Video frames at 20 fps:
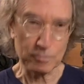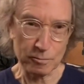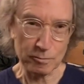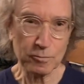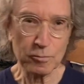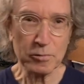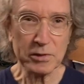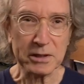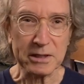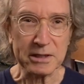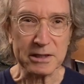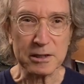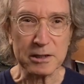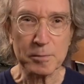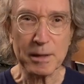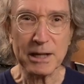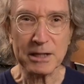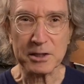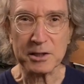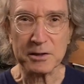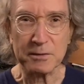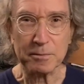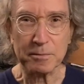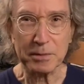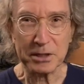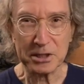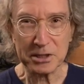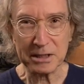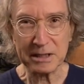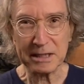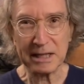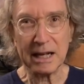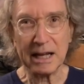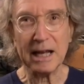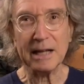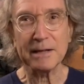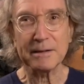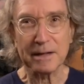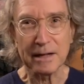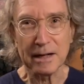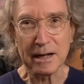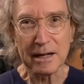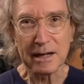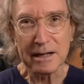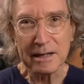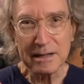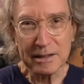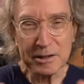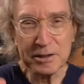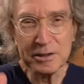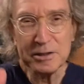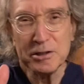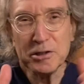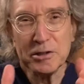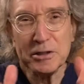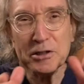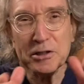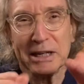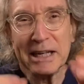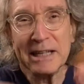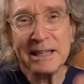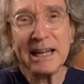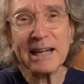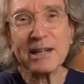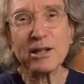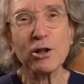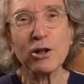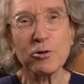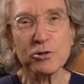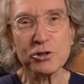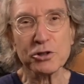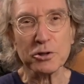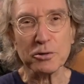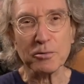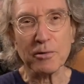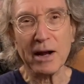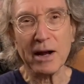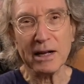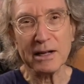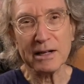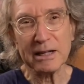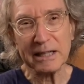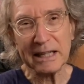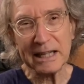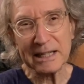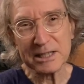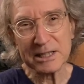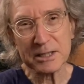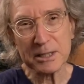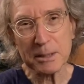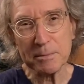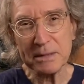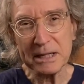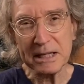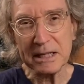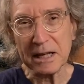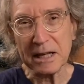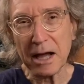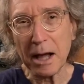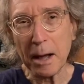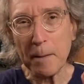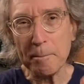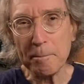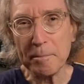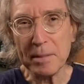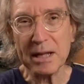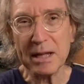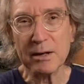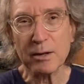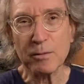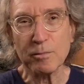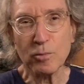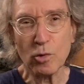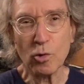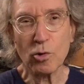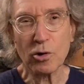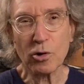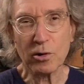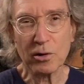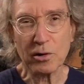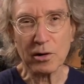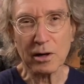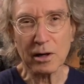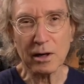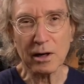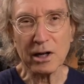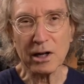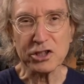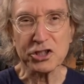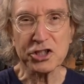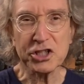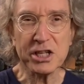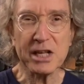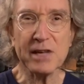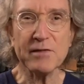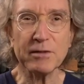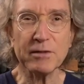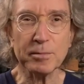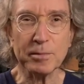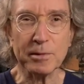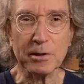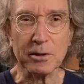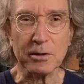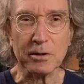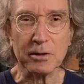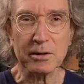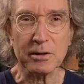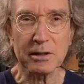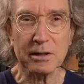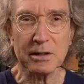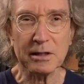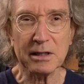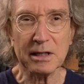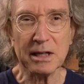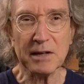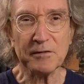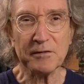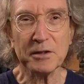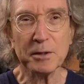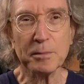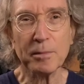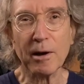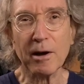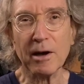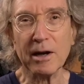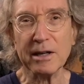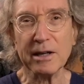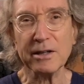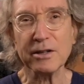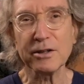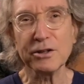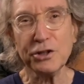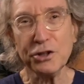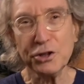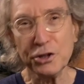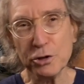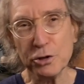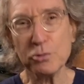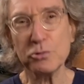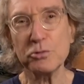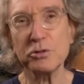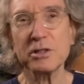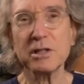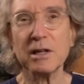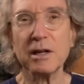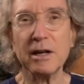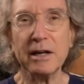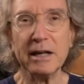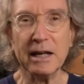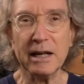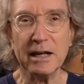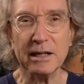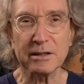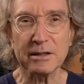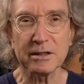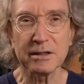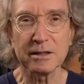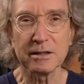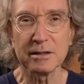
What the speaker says: really expensive, but you can get closer, right? It gets to be a bit more achievable if you buy used high-end.